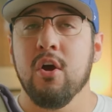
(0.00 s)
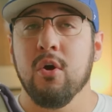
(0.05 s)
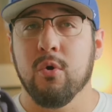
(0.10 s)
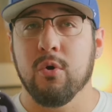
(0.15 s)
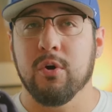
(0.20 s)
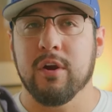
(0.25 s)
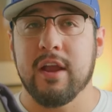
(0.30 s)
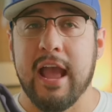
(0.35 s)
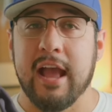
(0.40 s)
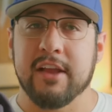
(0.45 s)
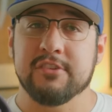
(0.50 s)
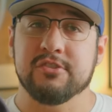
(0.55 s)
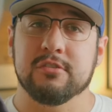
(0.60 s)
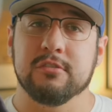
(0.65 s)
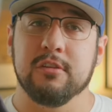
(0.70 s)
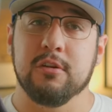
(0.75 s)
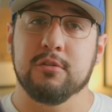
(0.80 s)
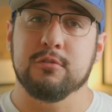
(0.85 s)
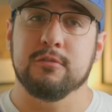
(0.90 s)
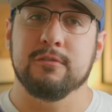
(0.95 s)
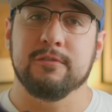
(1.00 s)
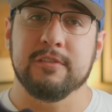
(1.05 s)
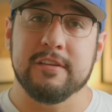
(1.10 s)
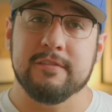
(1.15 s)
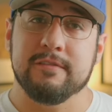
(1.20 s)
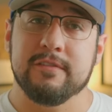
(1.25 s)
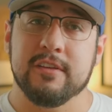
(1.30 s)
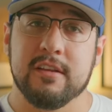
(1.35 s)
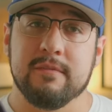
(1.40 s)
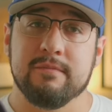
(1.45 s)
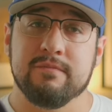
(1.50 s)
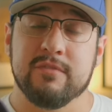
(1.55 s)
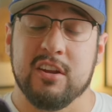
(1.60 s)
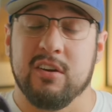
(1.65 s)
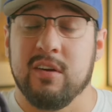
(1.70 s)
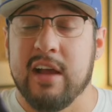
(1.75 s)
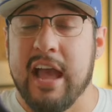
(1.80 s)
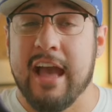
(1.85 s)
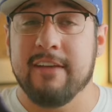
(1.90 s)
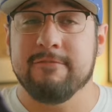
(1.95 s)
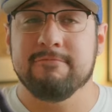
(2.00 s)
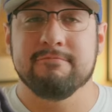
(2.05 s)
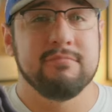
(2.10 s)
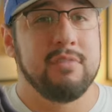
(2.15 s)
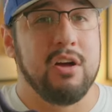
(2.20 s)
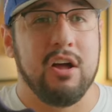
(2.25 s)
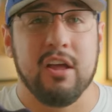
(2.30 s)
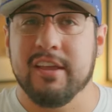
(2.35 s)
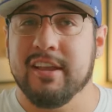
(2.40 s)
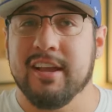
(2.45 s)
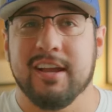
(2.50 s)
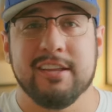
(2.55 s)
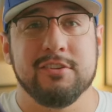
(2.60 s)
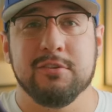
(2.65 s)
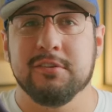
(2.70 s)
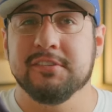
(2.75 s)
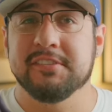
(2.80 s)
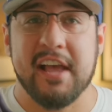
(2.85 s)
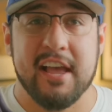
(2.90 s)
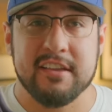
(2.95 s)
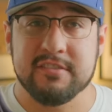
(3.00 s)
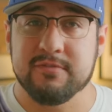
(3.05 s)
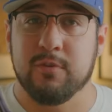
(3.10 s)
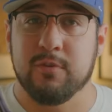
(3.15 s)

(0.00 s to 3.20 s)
or at your local Fleet Feet. If they don't have them, all you gotta do is ask